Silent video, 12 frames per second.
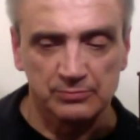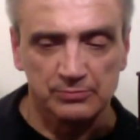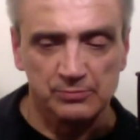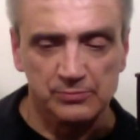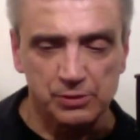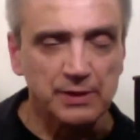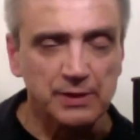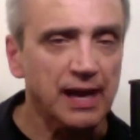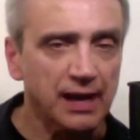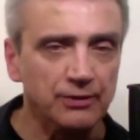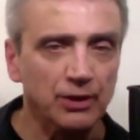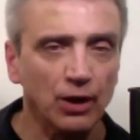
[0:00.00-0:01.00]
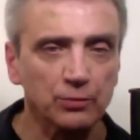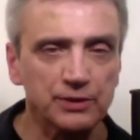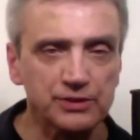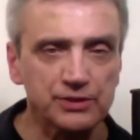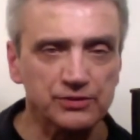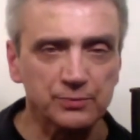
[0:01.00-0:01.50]
So we have it all.
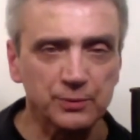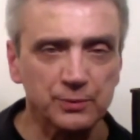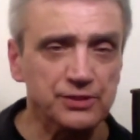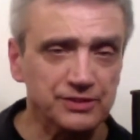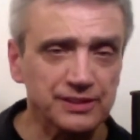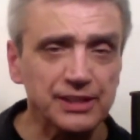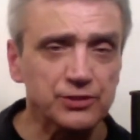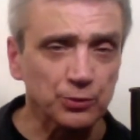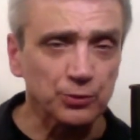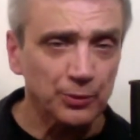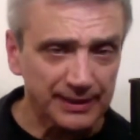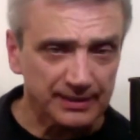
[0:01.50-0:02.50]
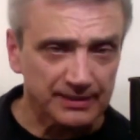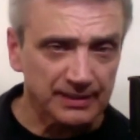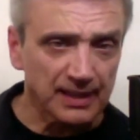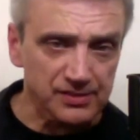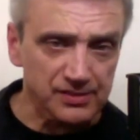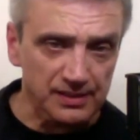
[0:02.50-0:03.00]
We just need to
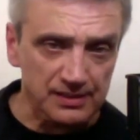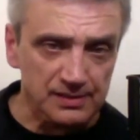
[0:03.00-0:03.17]
recognize it.